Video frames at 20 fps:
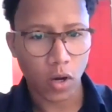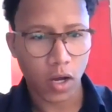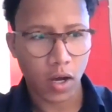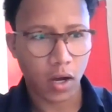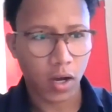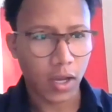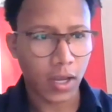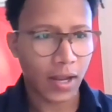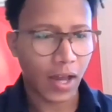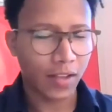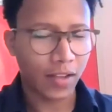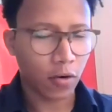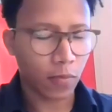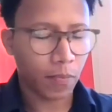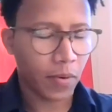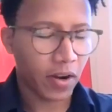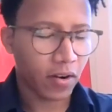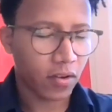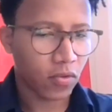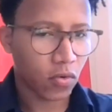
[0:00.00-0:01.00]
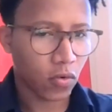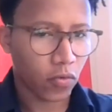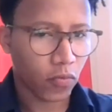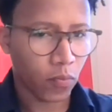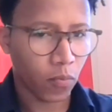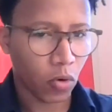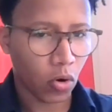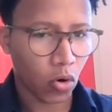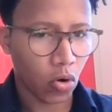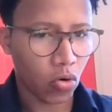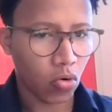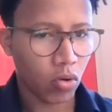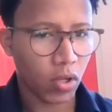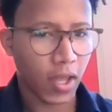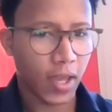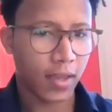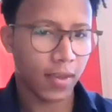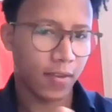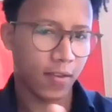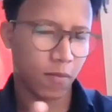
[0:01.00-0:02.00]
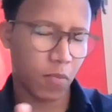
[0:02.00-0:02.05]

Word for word: like especially in the middle of Morocco,